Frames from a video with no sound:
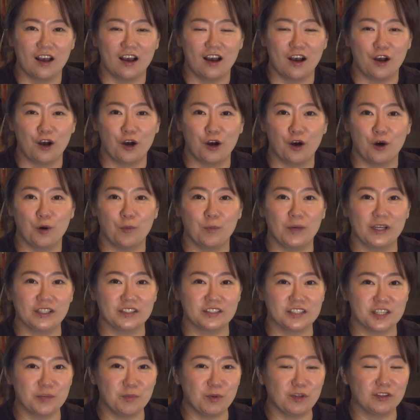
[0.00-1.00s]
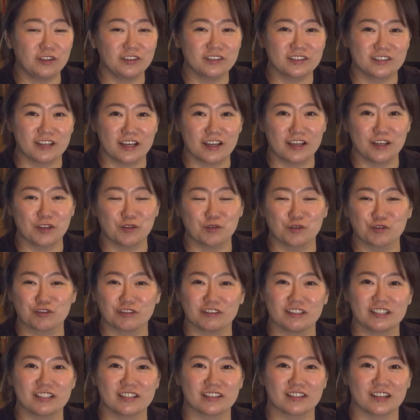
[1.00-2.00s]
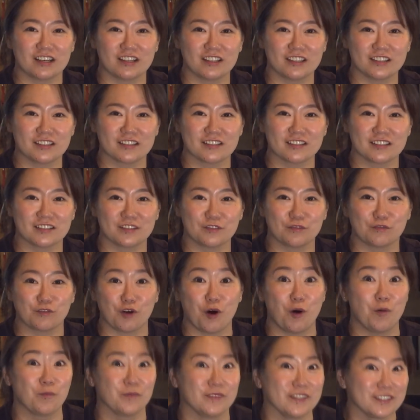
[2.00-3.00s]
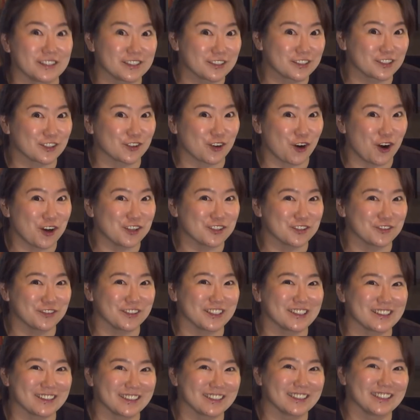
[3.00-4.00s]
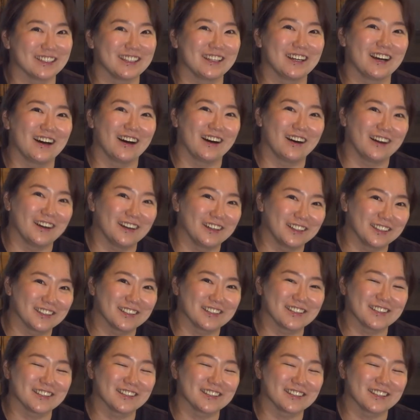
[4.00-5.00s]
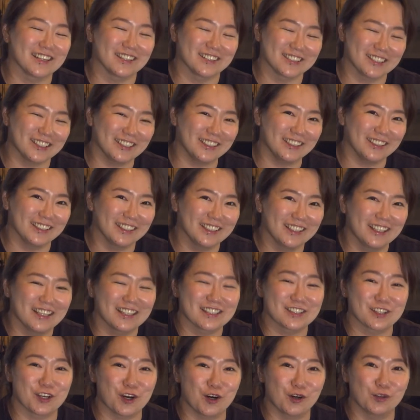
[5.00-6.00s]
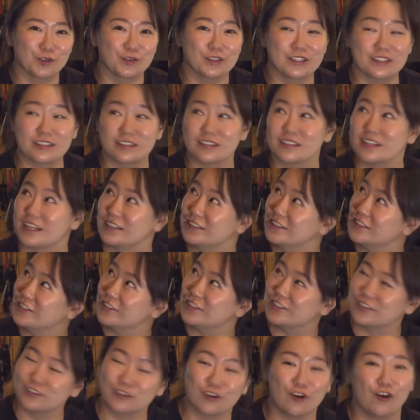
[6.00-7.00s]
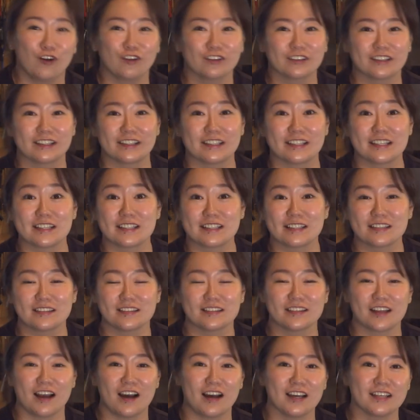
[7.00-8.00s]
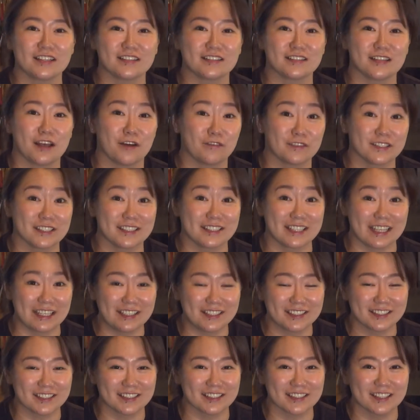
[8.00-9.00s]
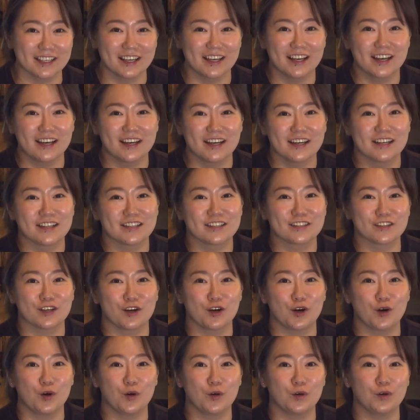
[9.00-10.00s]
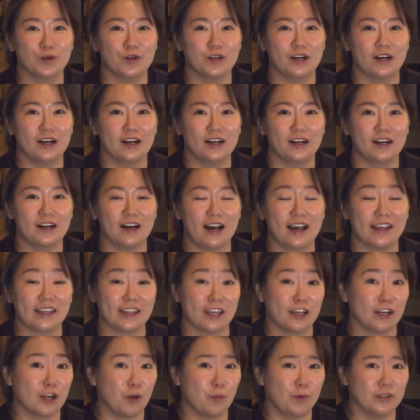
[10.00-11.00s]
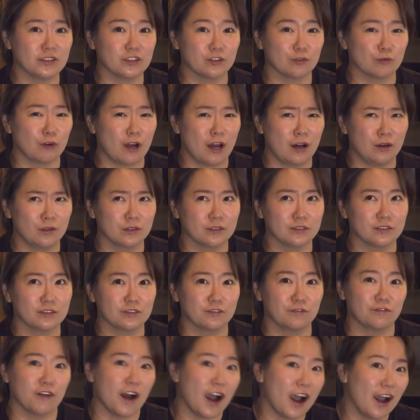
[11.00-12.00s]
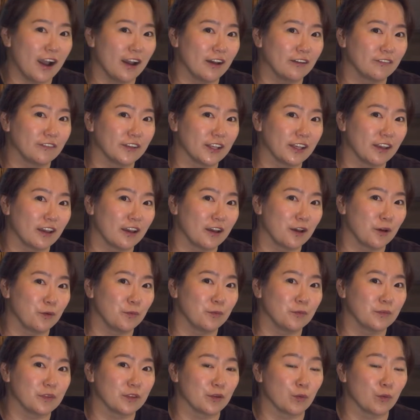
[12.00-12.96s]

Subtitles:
My typical day usually starts from this CrossFit center. So this center is called 976. So I get up at around 5 a.m.